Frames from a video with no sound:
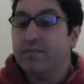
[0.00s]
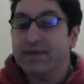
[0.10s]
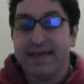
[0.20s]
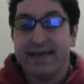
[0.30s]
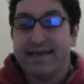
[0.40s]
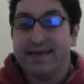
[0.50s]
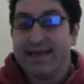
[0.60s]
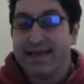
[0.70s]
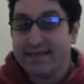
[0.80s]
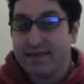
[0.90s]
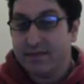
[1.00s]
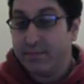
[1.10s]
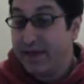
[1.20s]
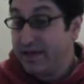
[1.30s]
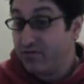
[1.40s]
Mercedes has a
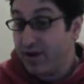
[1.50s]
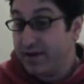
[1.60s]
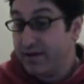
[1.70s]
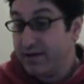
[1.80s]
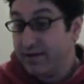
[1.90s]
pity rate